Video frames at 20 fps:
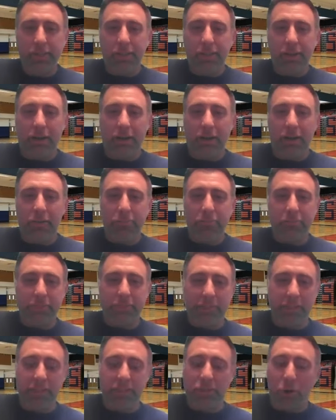
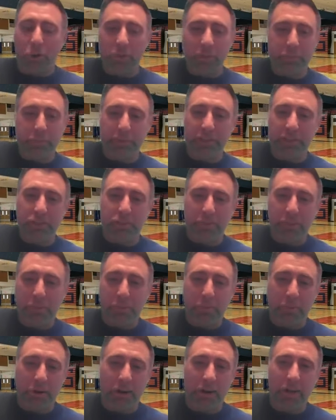It's always been a dream
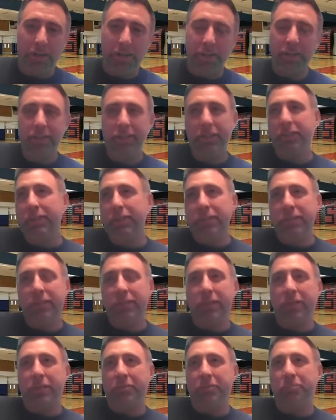of mine.
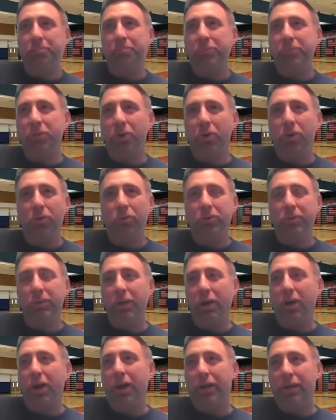I
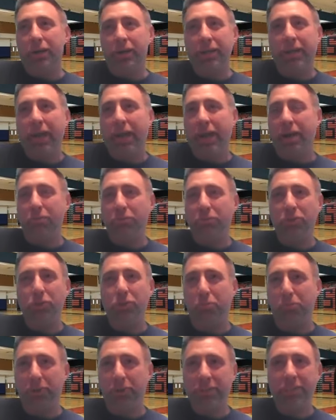was
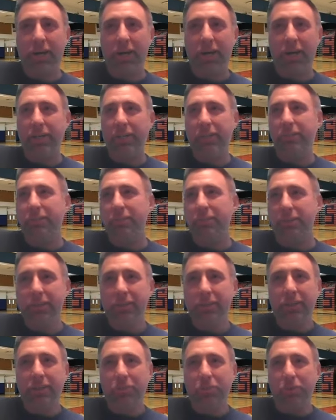super excited
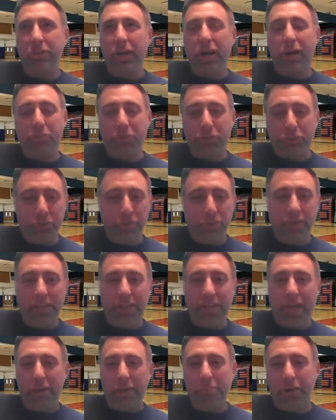when the opportunity
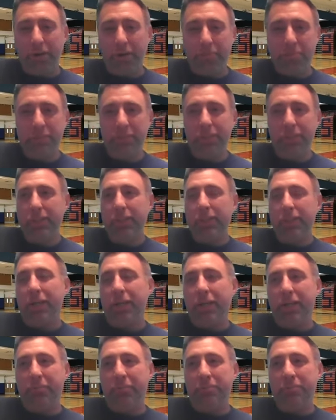came up.
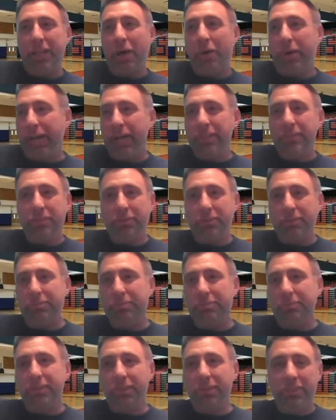Now I get to
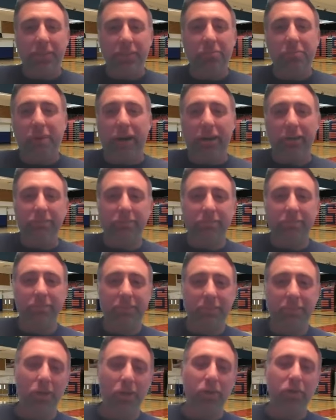live out,
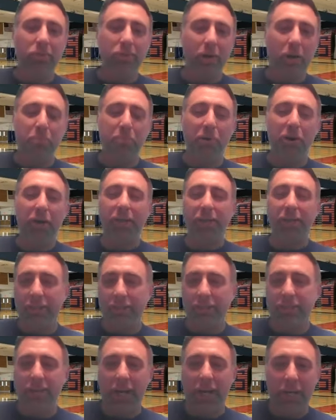you know, a bucket
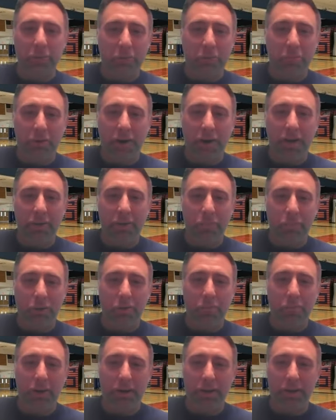list item of mine and one
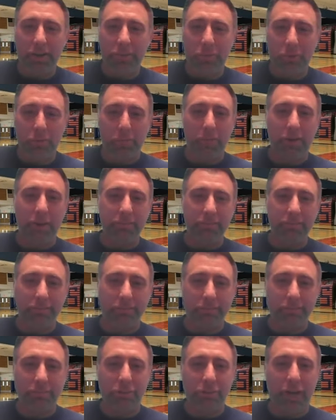of my
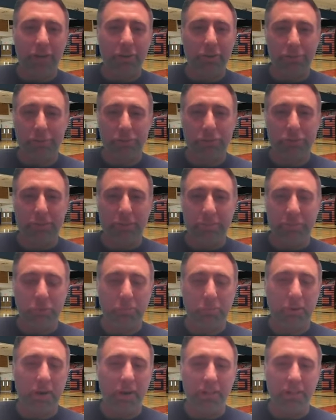childhood dreams
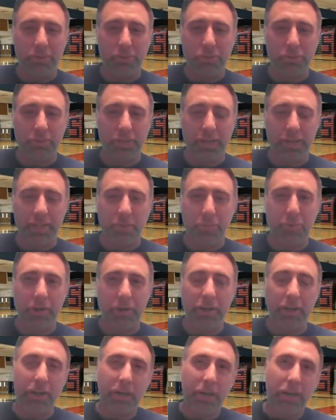from my high school days. But